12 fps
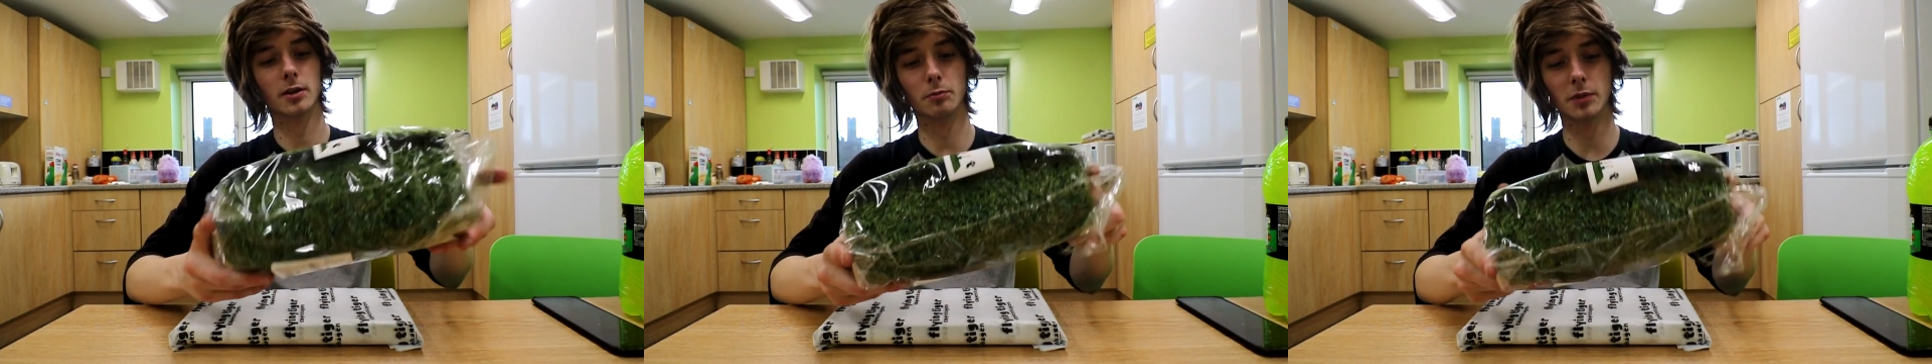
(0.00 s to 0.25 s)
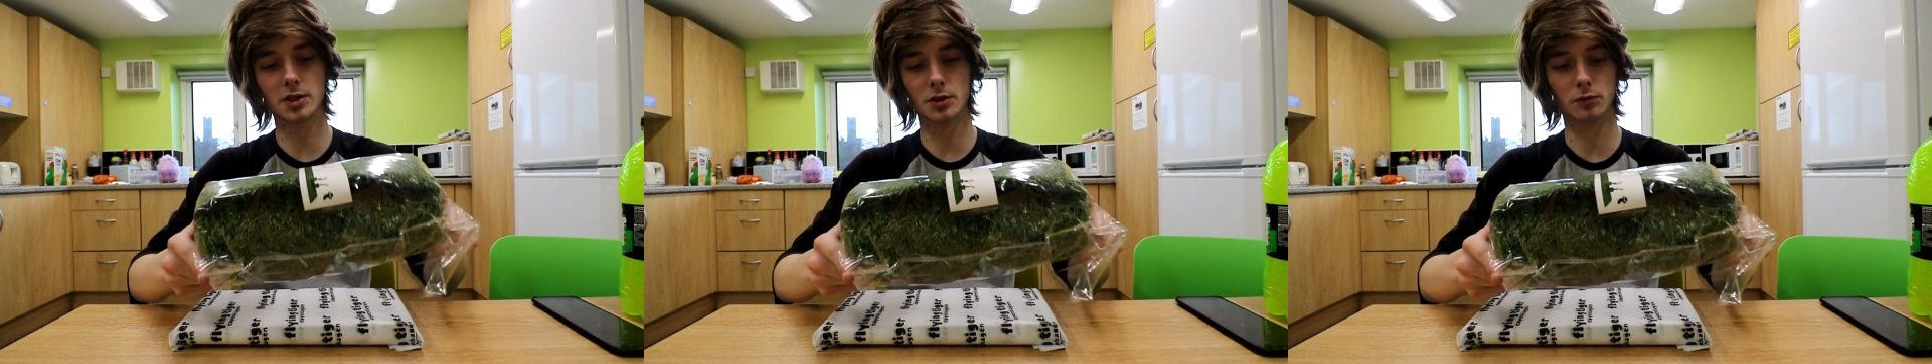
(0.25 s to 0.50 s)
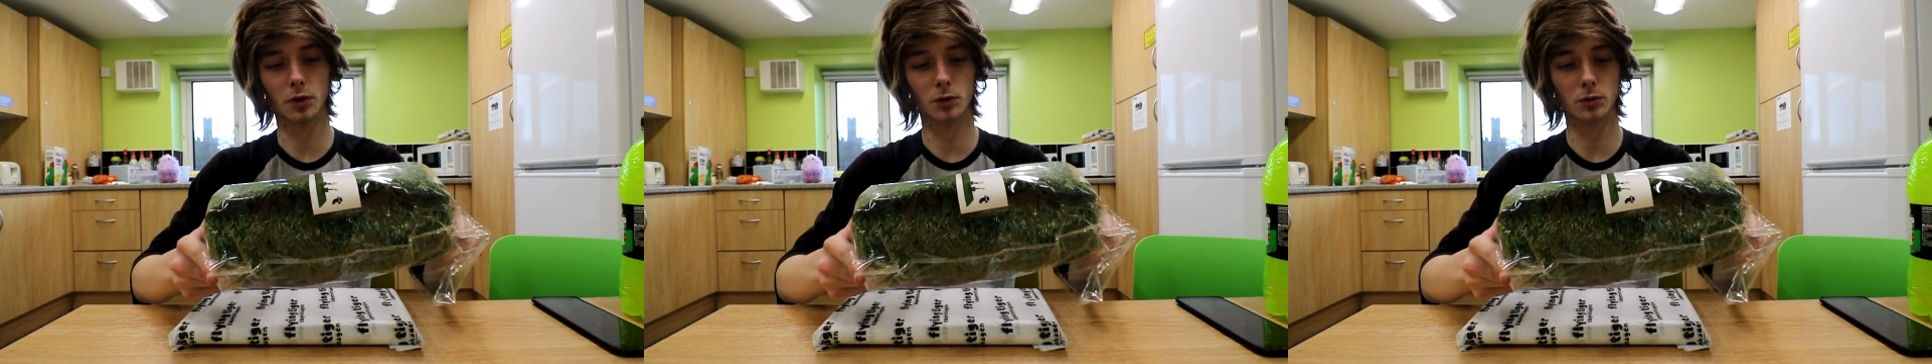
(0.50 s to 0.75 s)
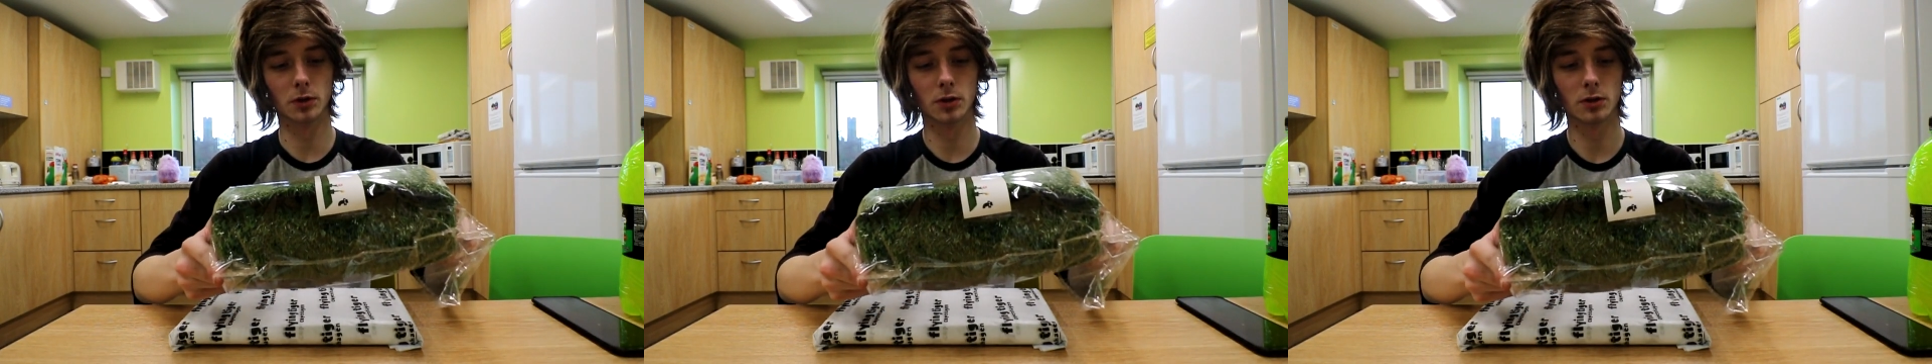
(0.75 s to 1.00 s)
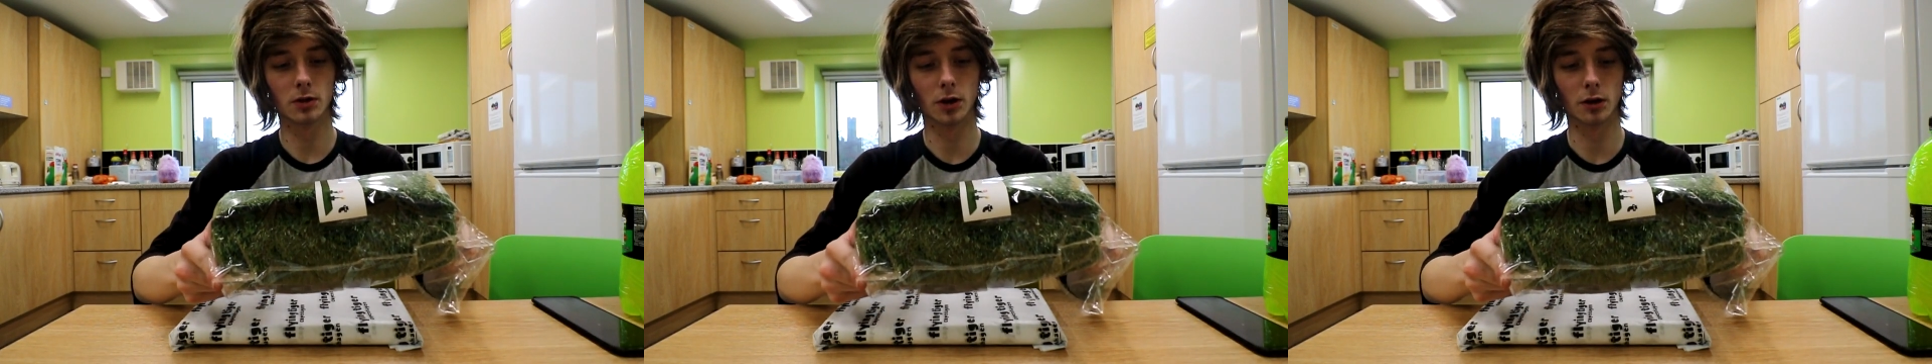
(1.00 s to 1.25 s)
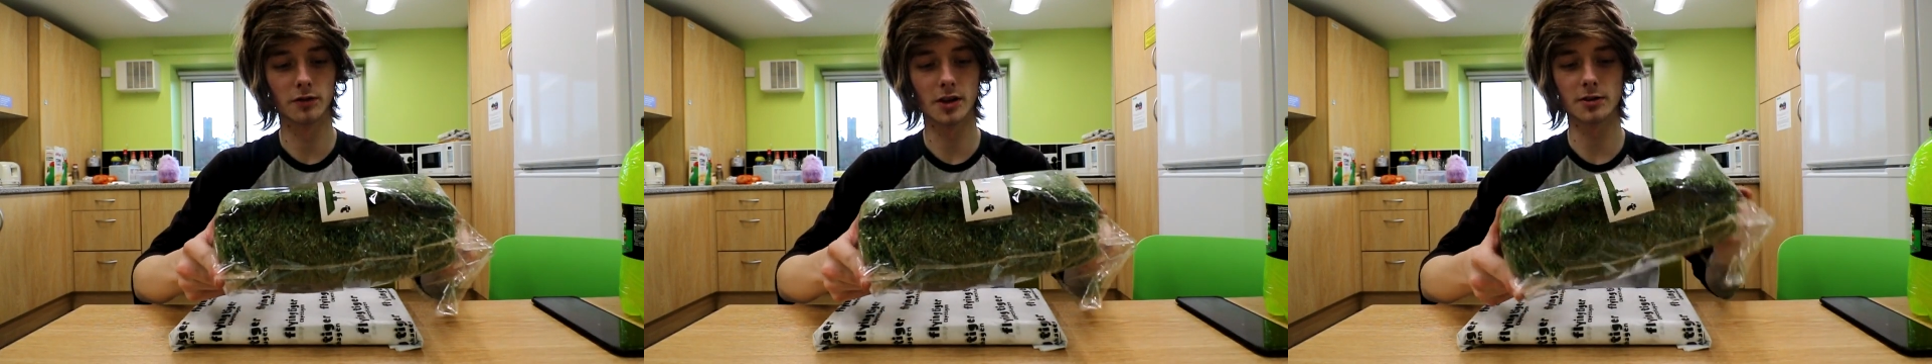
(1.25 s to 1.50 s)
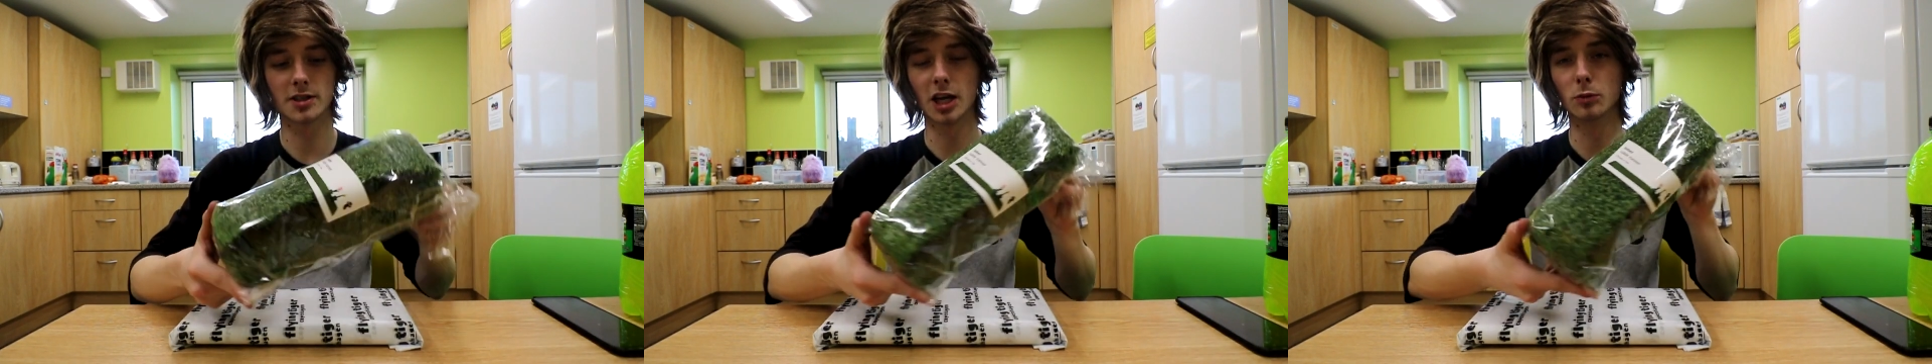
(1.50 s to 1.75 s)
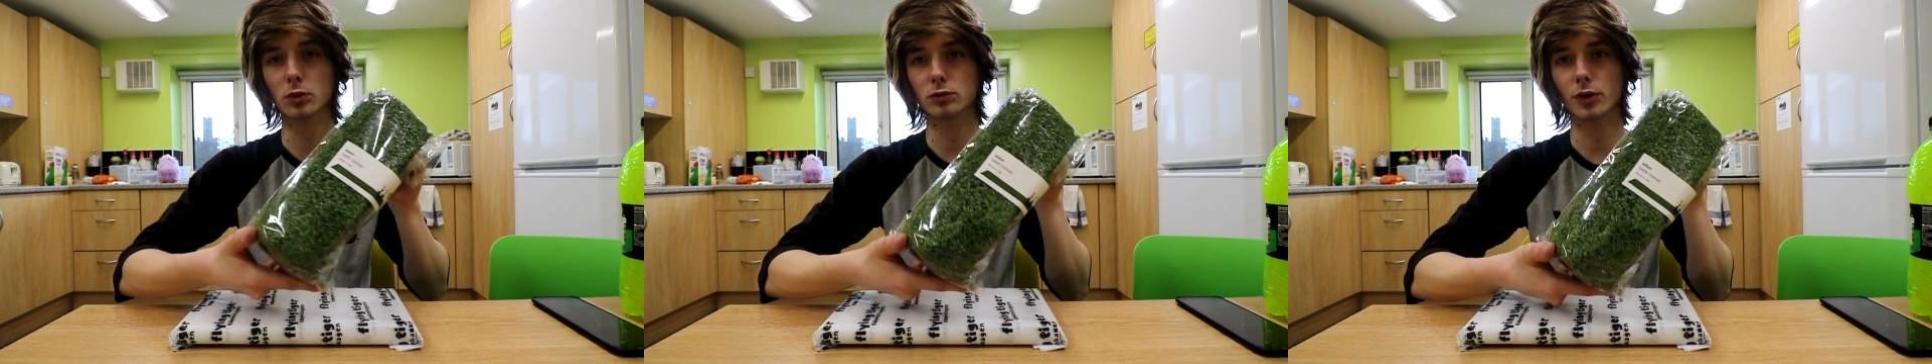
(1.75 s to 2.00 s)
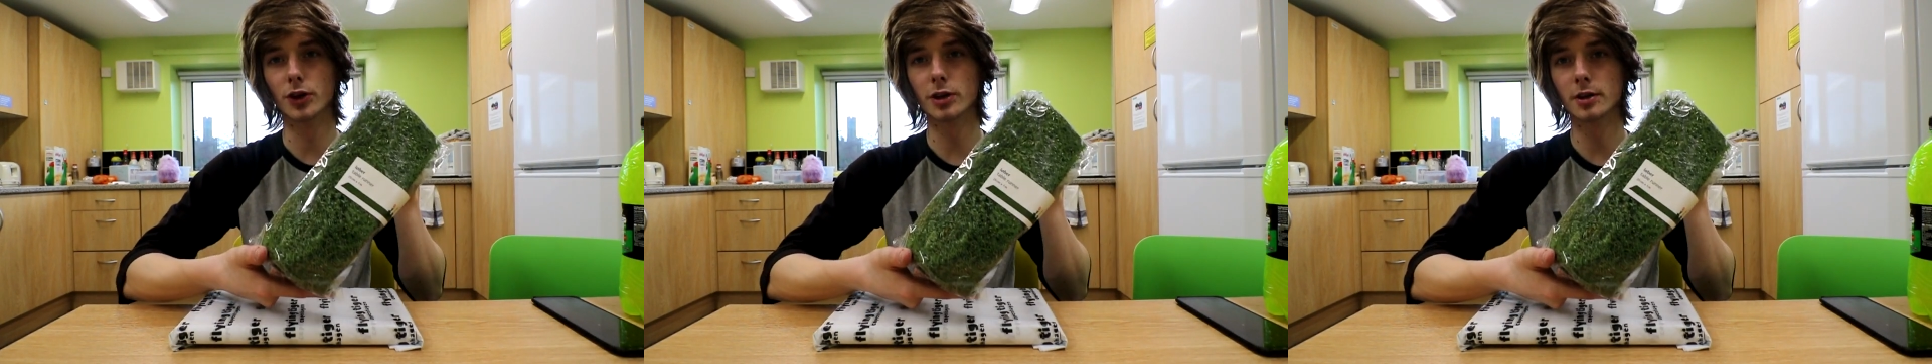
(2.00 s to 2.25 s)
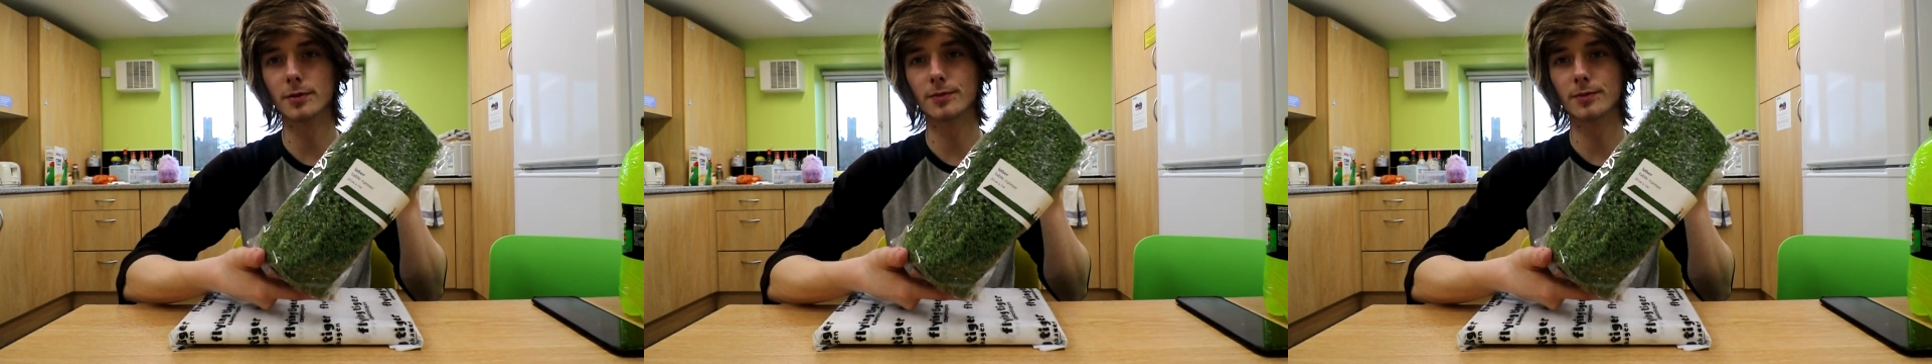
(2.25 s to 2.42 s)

meter roll of table runner,